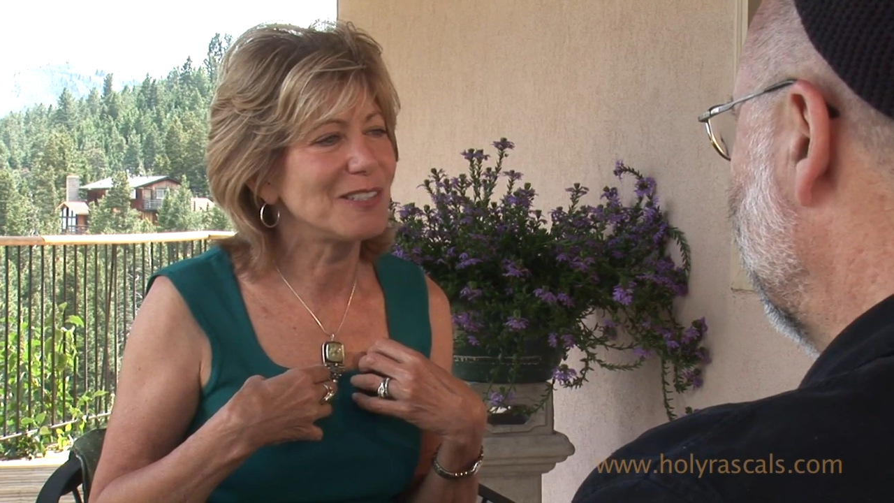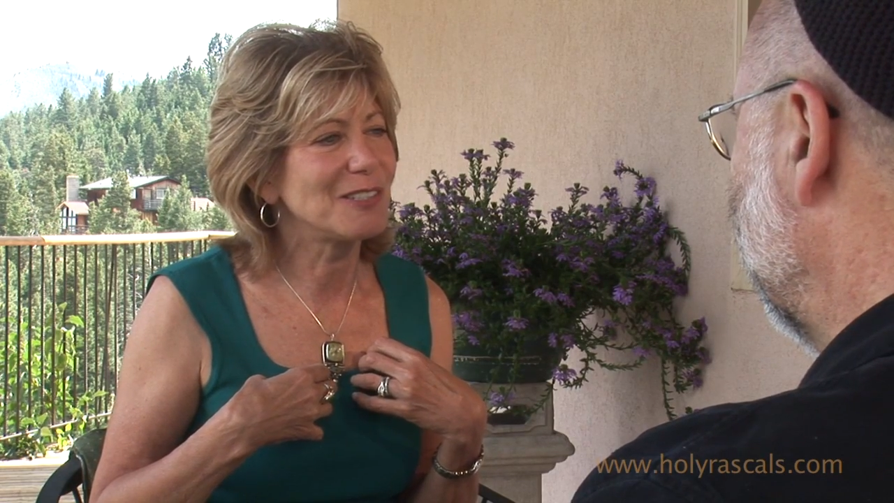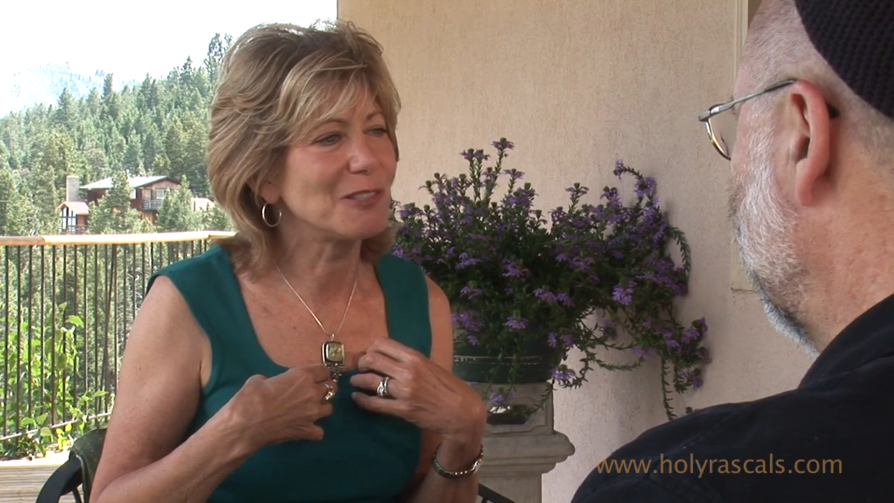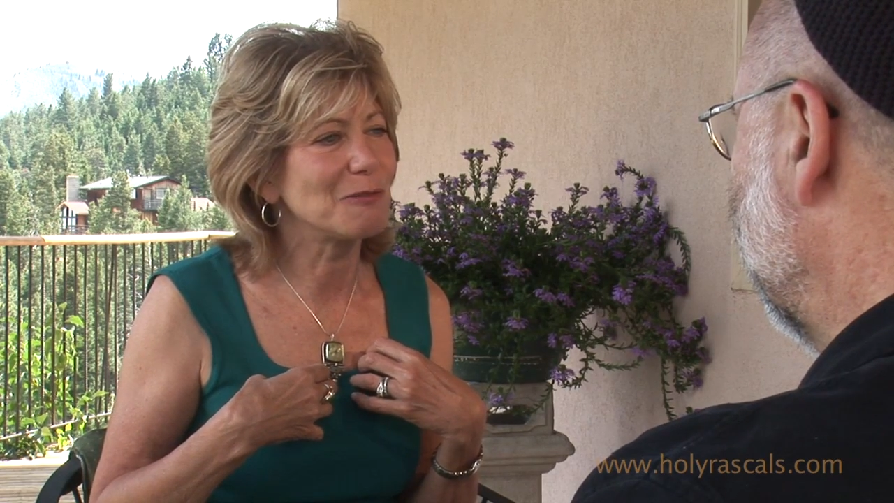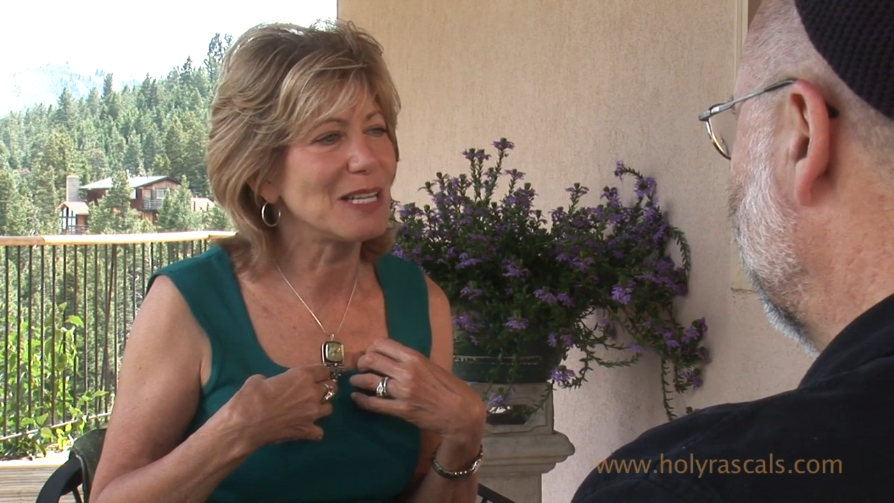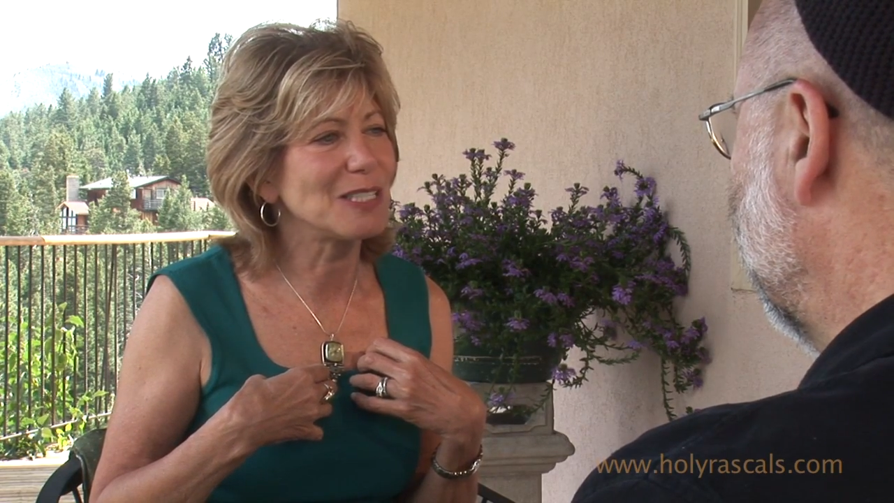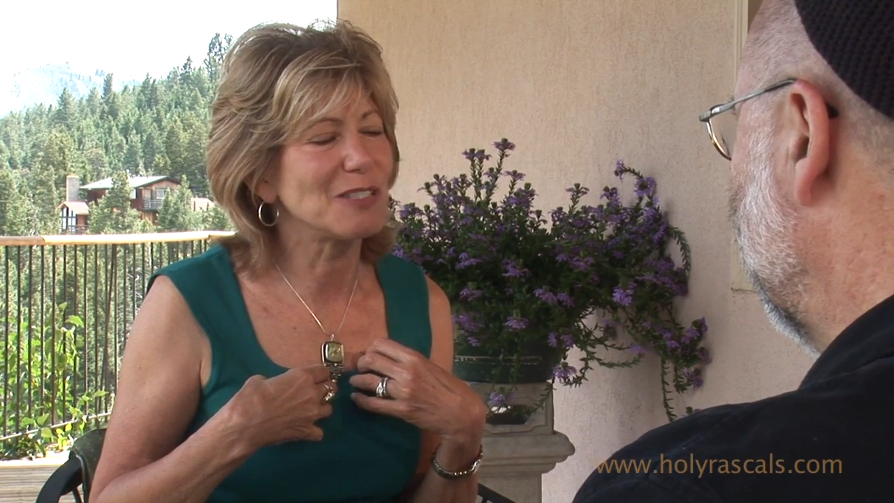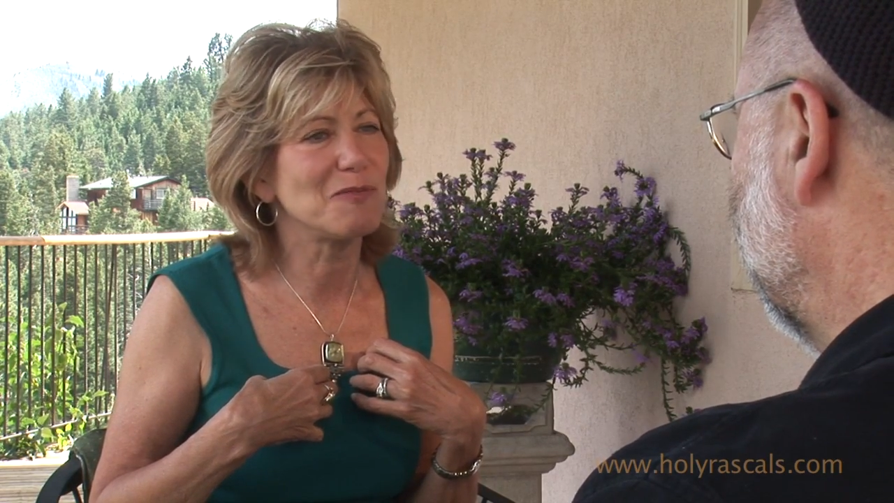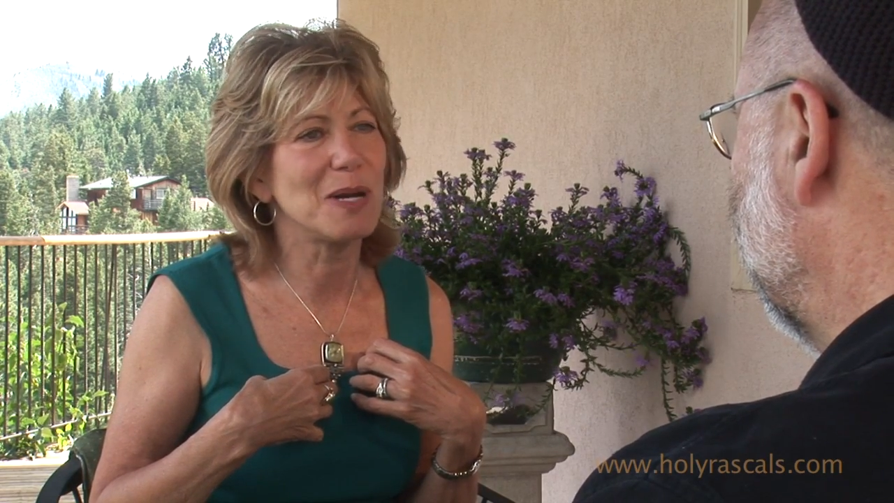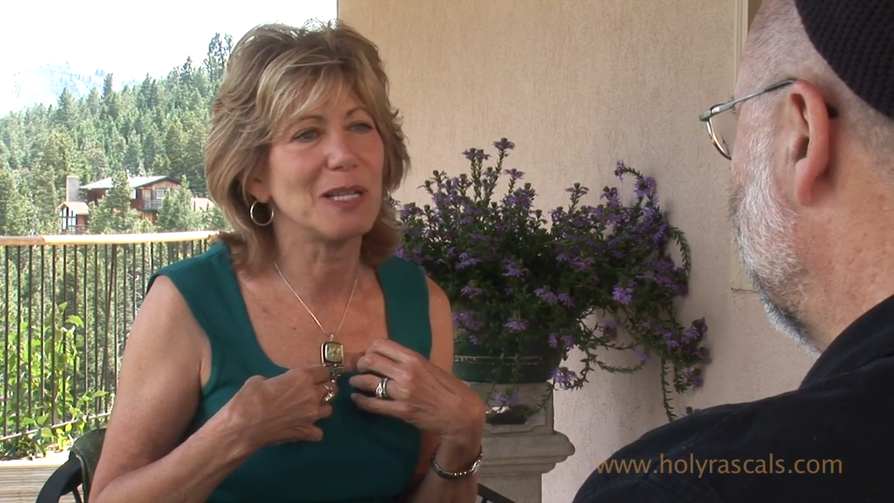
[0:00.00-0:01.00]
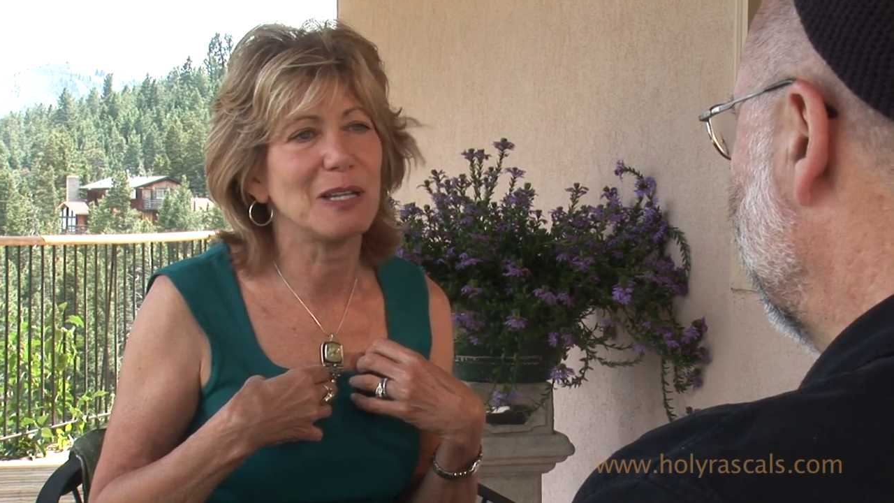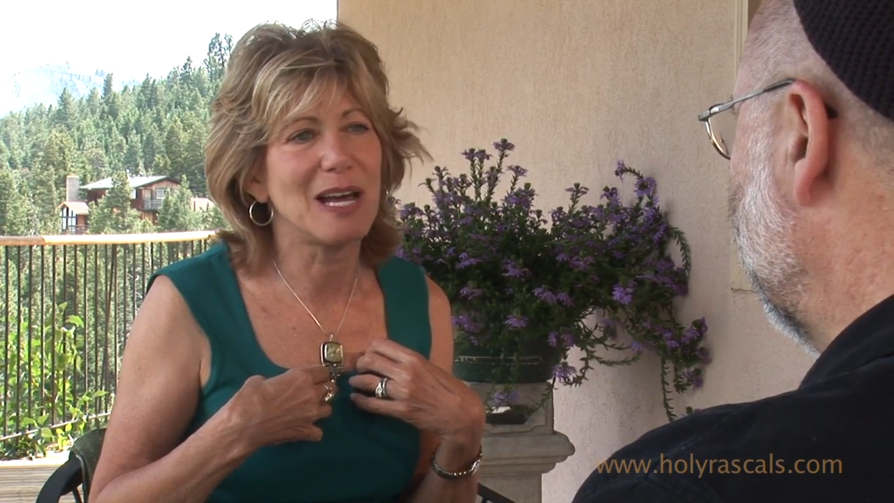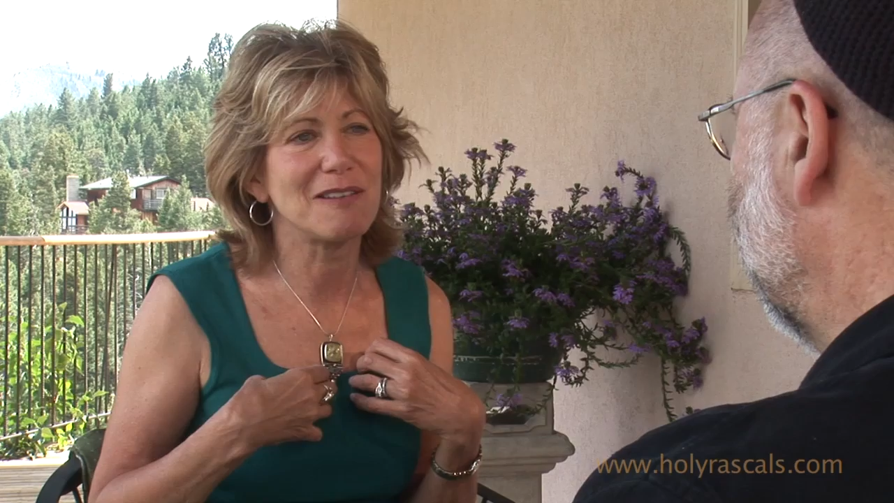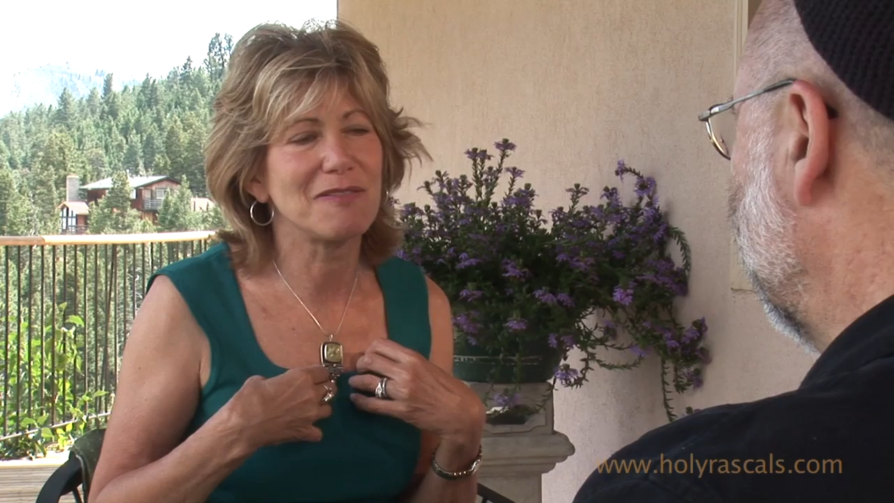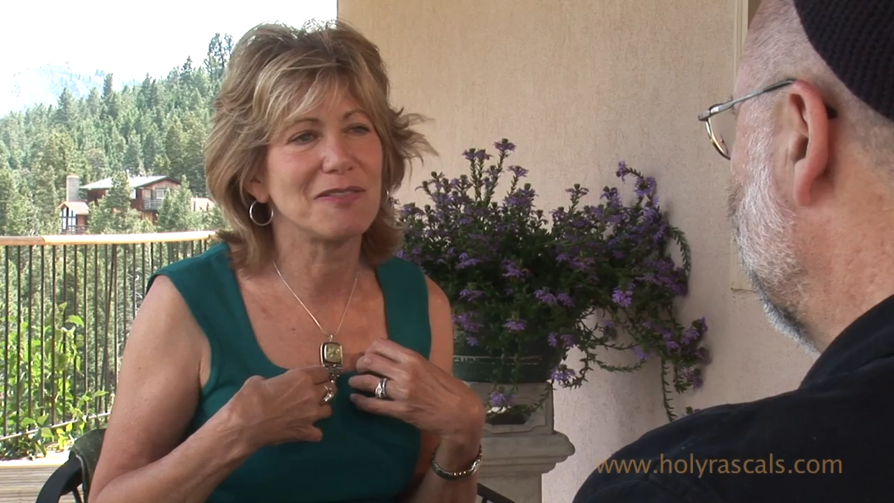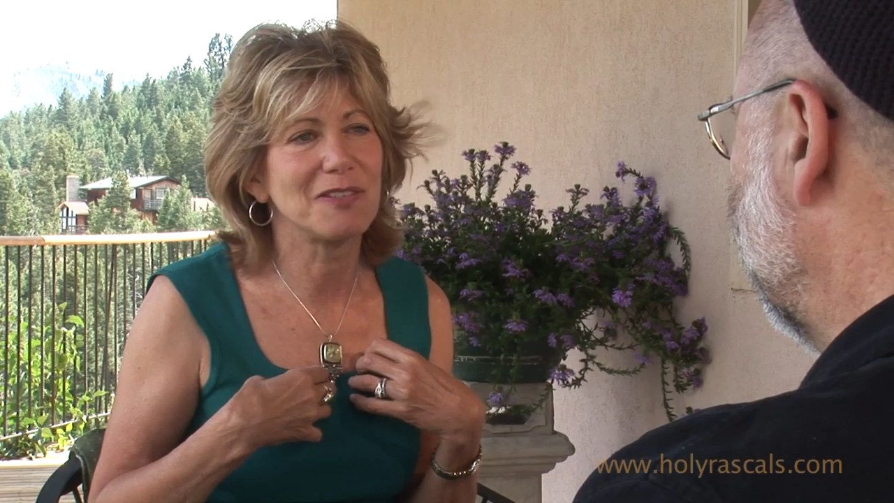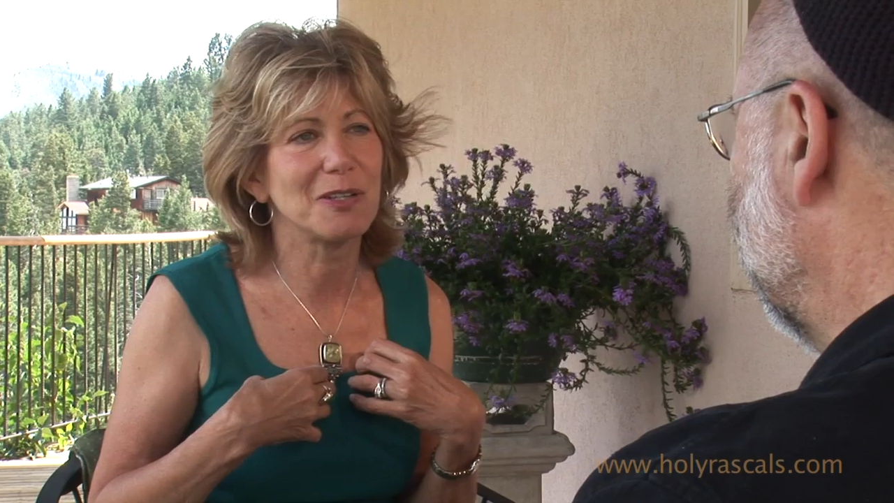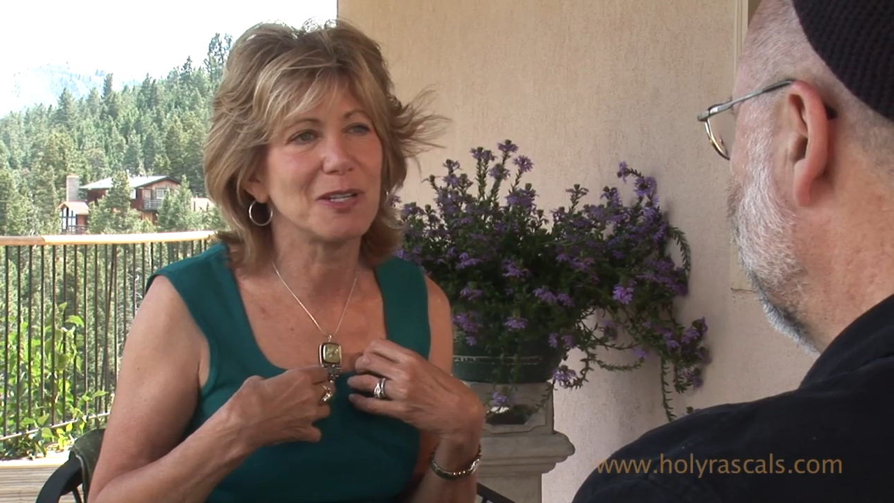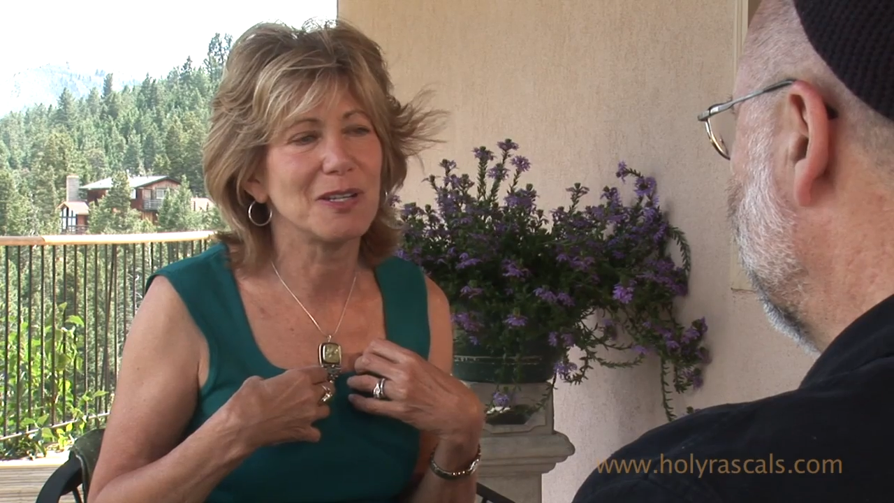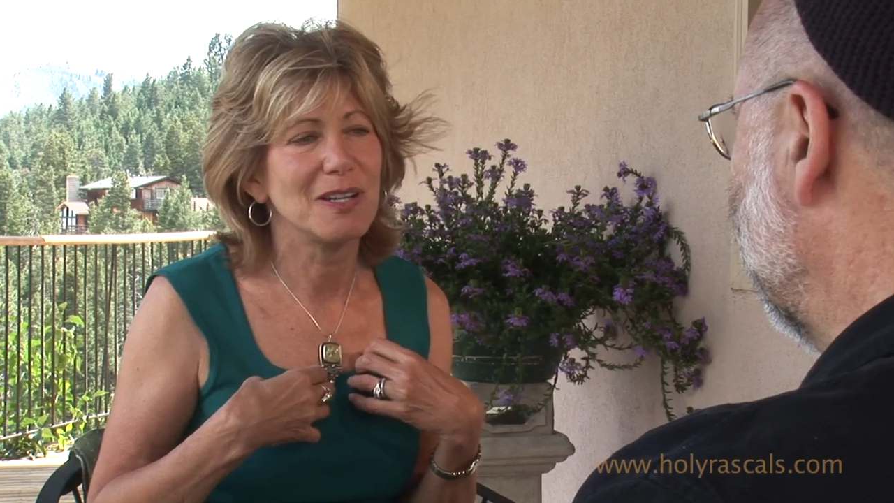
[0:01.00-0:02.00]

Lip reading: to the rest of my life for